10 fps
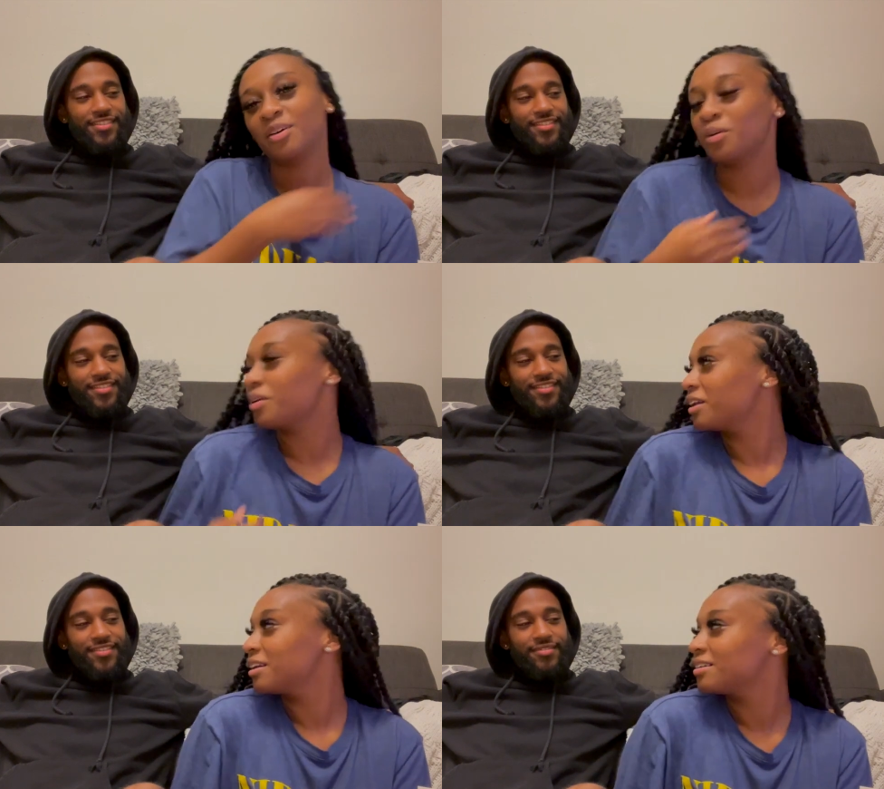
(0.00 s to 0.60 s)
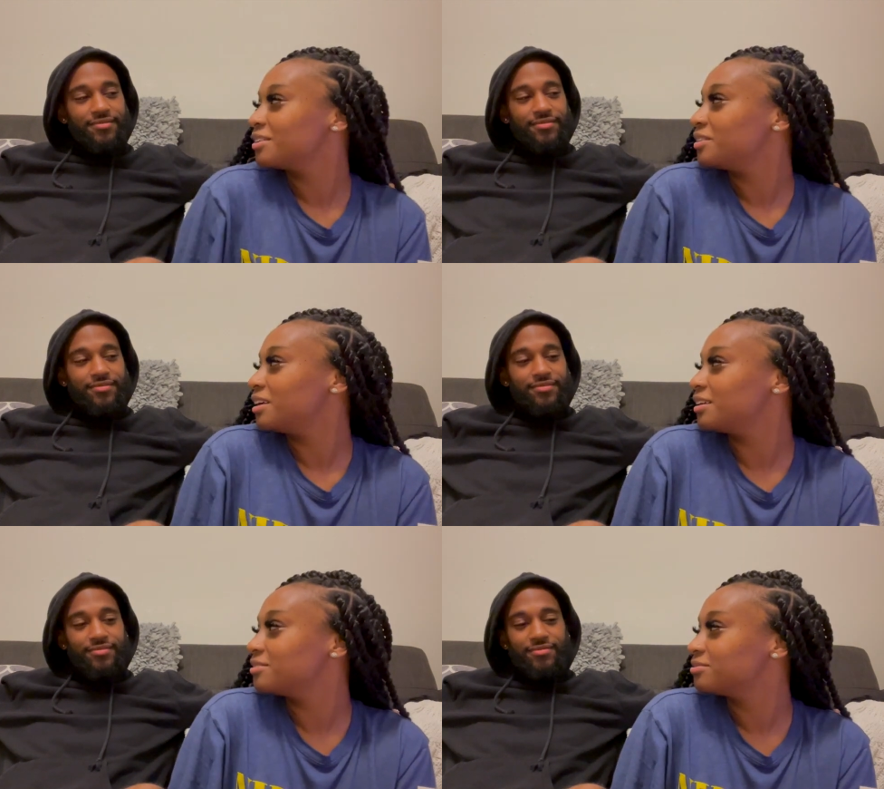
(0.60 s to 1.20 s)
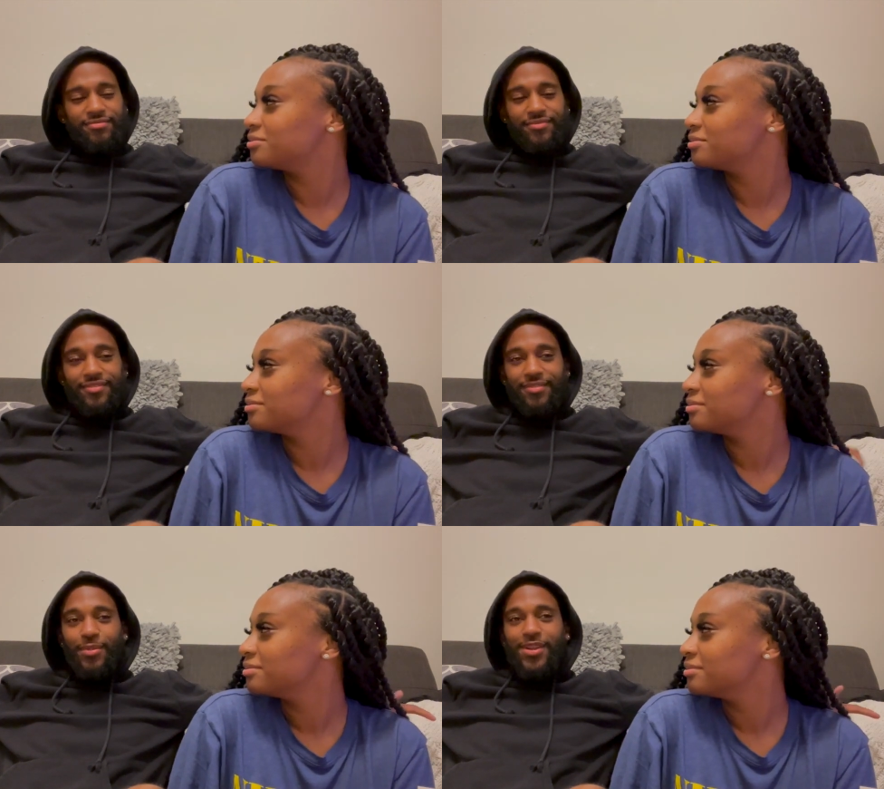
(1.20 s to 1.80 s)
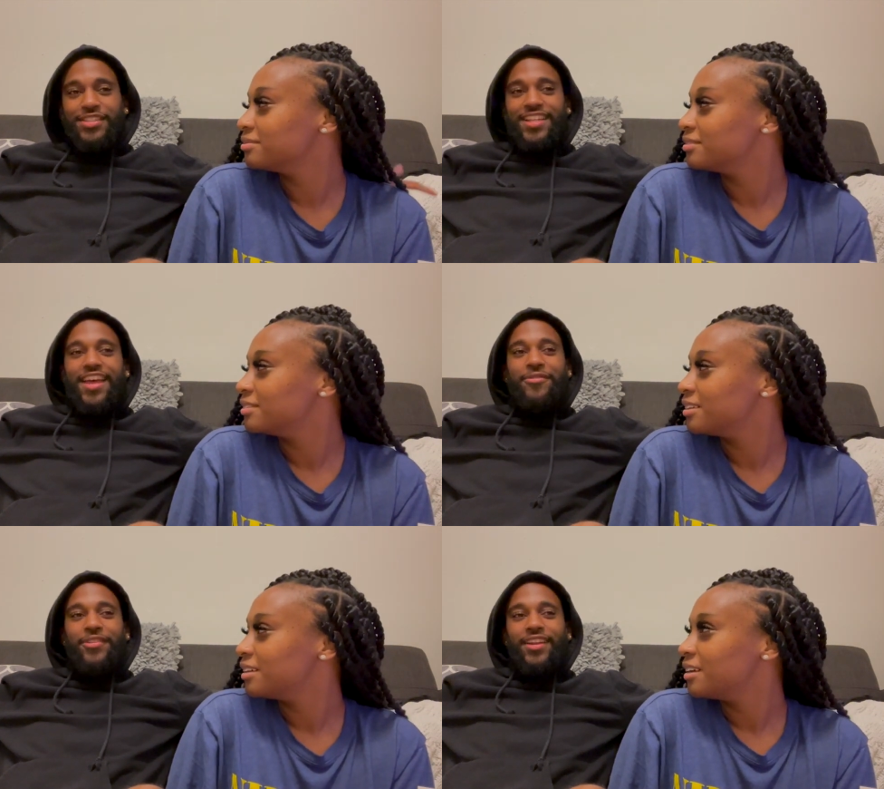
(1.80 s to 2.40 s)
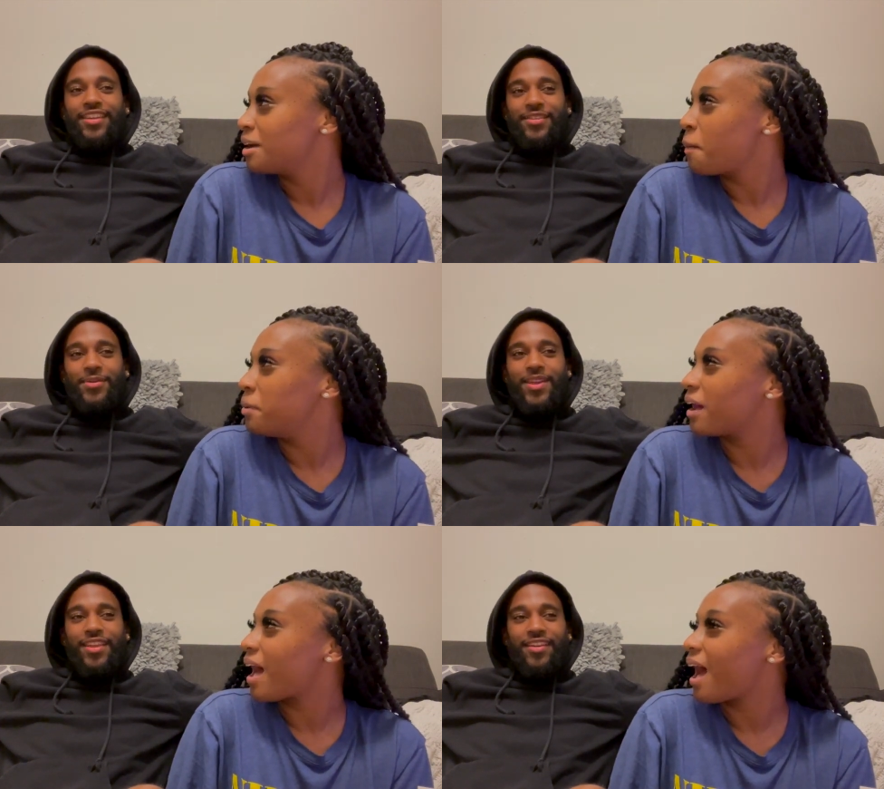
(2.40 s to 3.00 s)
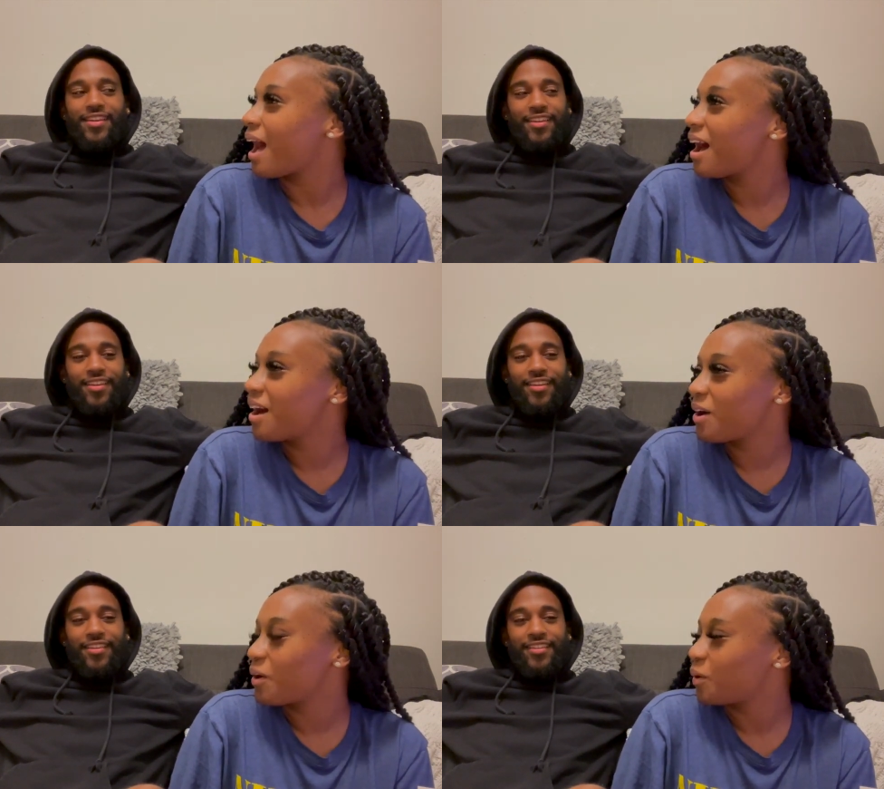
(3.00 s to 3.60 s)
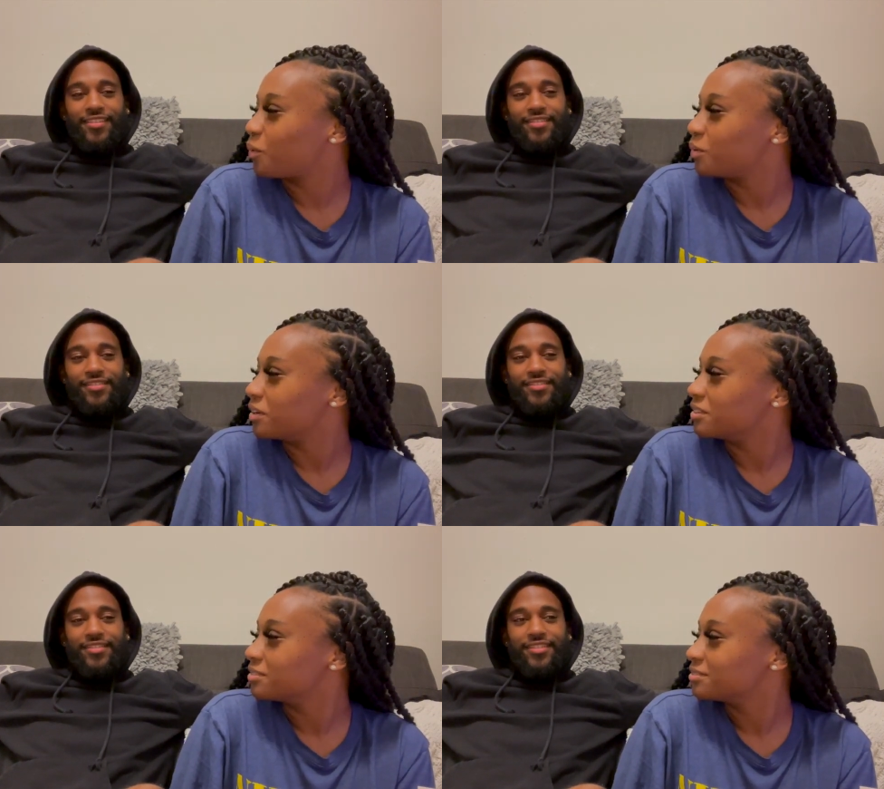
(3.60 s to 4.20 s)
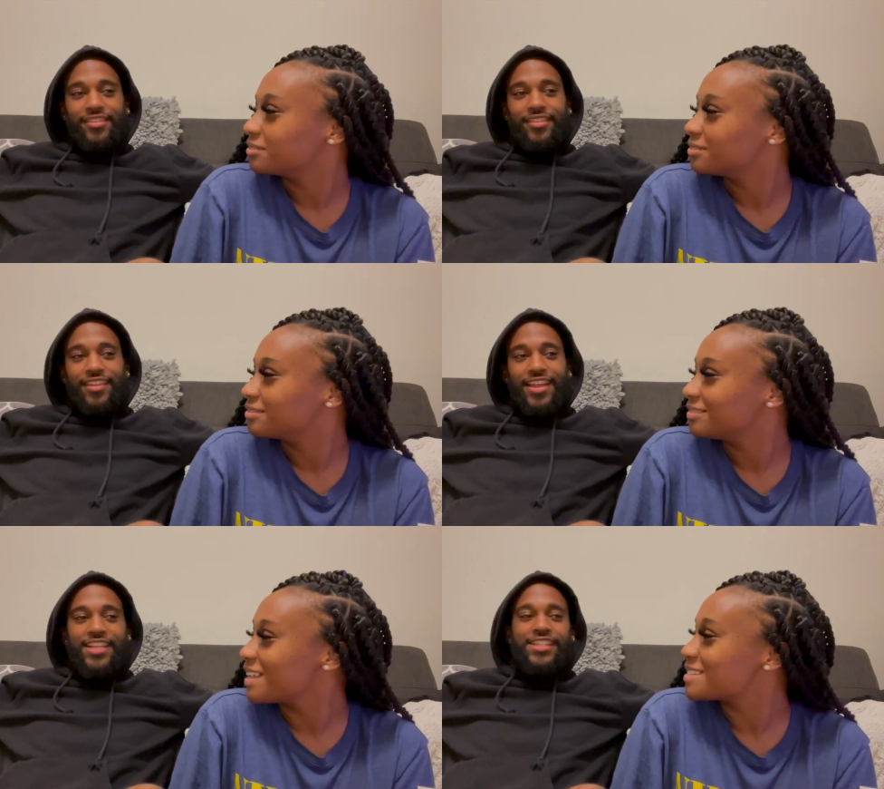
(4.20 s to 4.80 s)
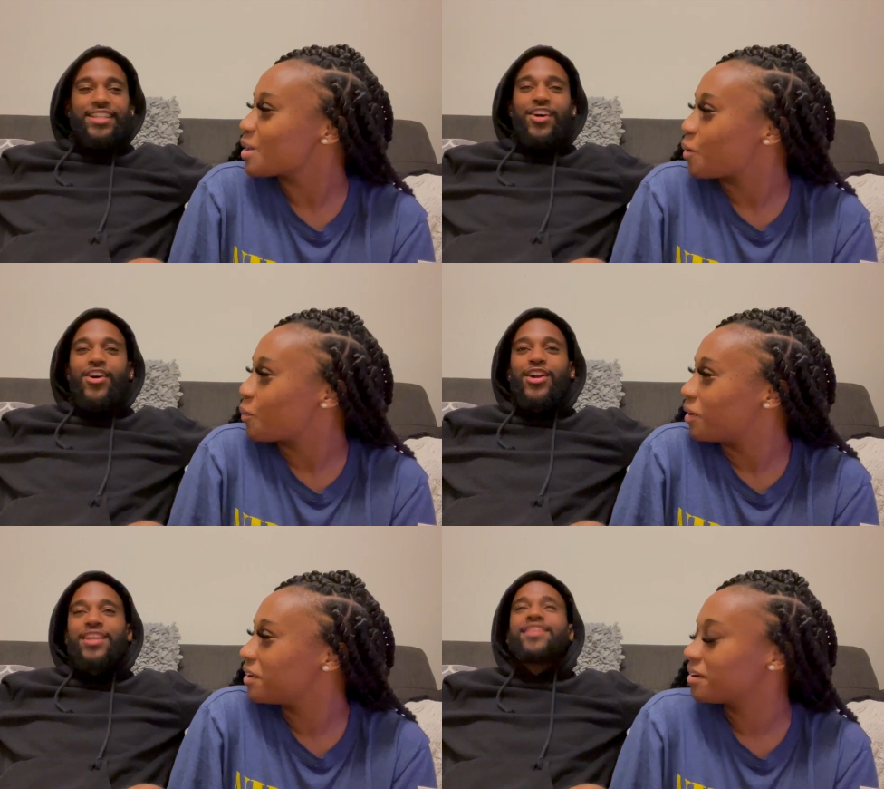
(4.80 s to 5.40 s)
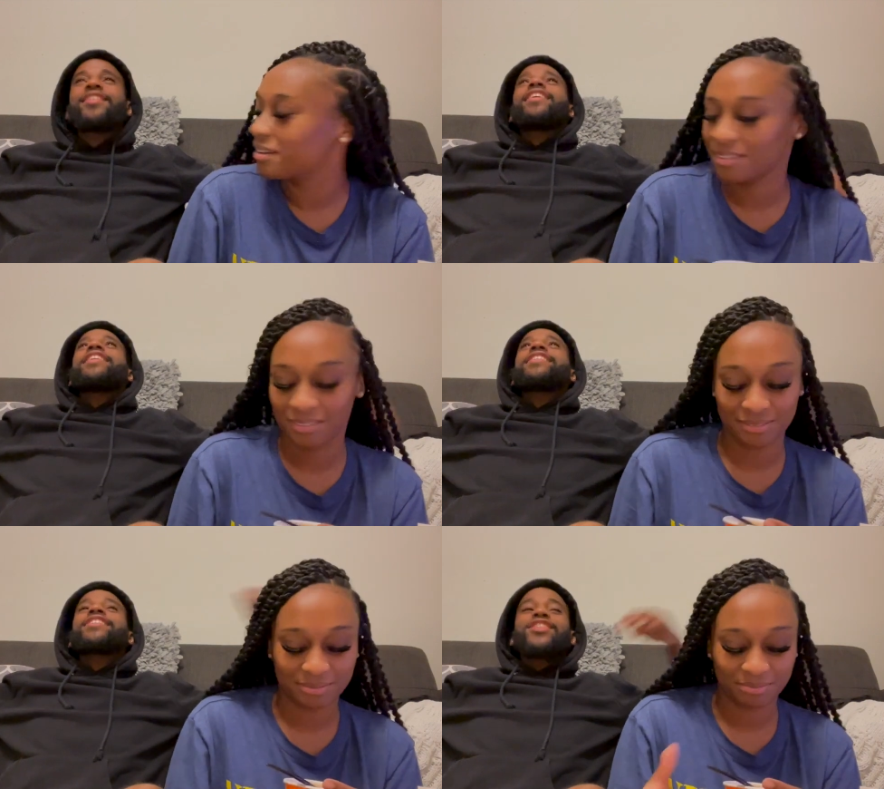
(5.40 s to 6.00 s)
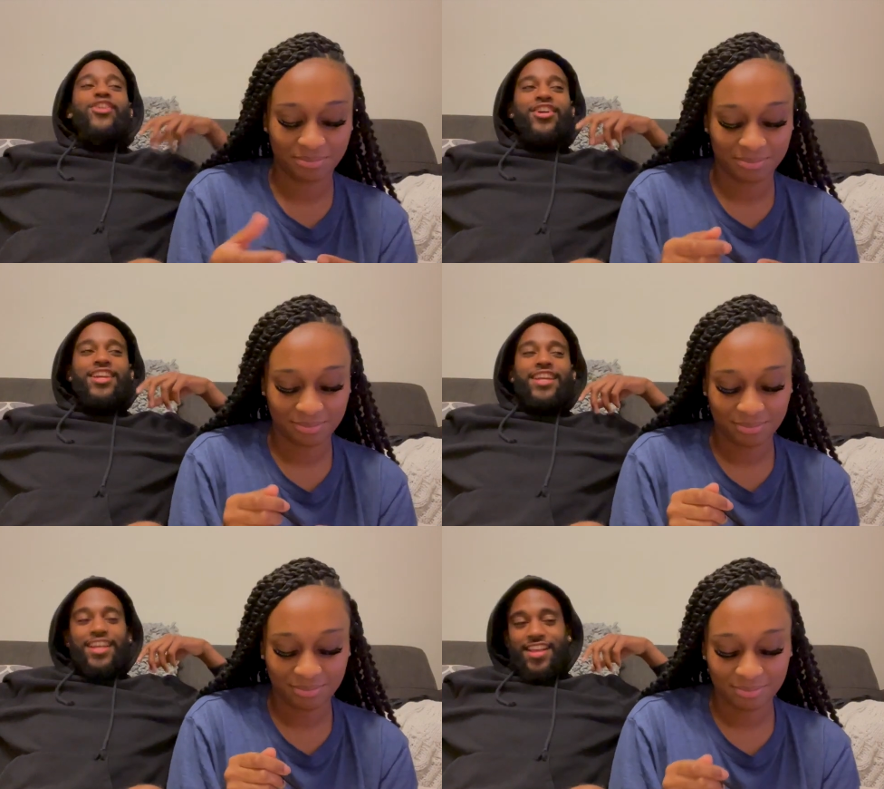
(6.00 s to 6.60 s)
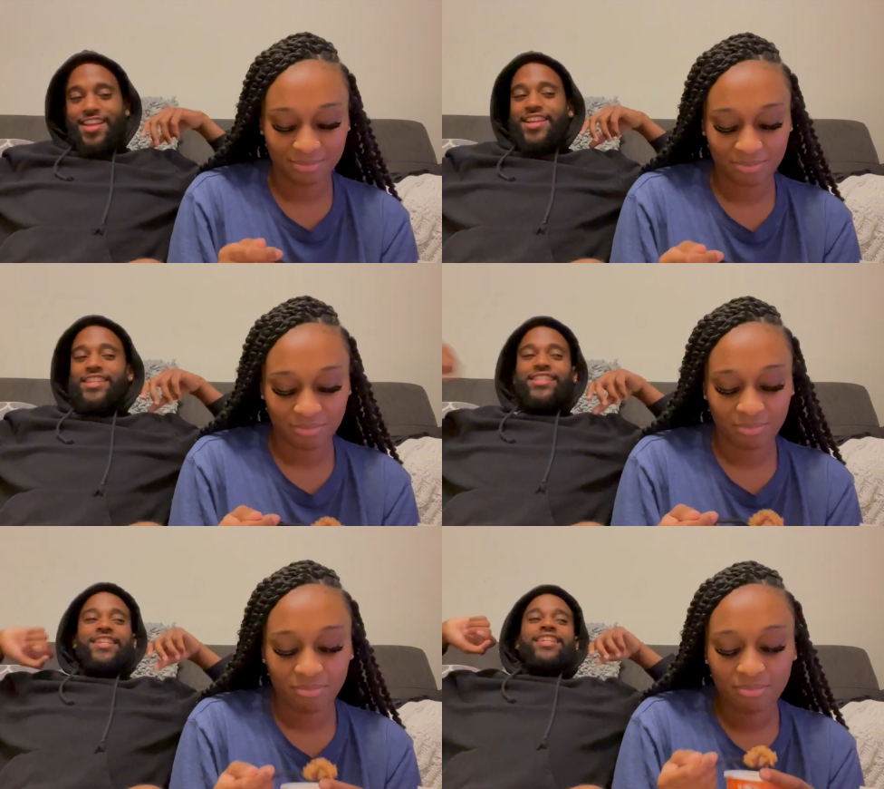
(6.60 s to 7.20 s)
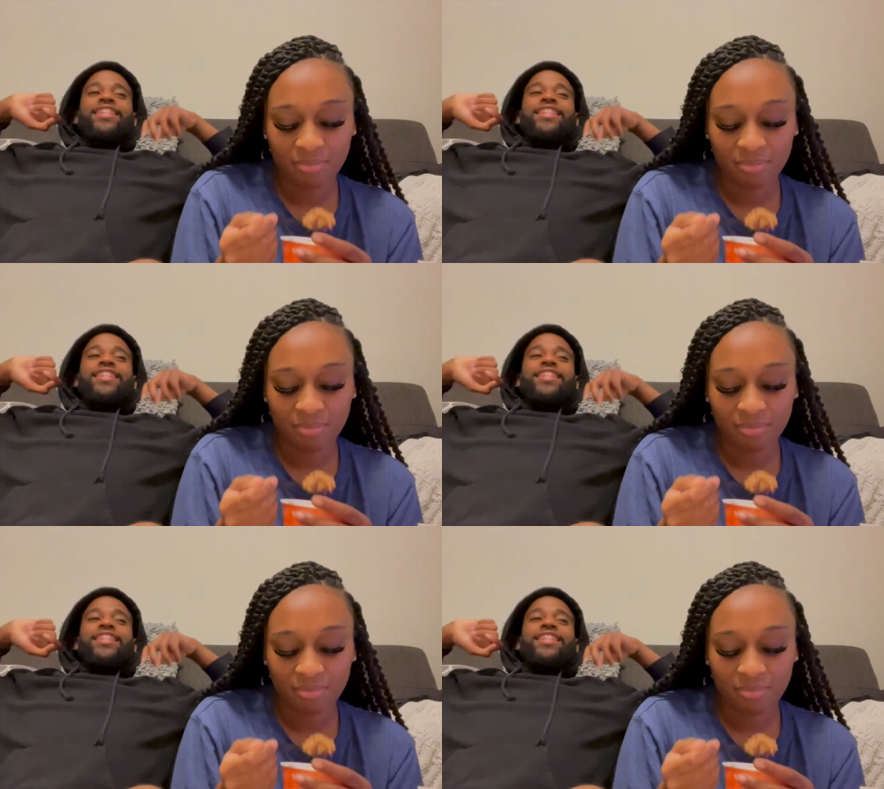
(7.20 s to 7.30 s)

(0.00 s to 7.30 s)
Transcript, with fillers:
Speaker 1: Or you think?
Speaker 2: Most definitely. But
Speaker 1: we, how? That's it started.
Speaker 2: So it started because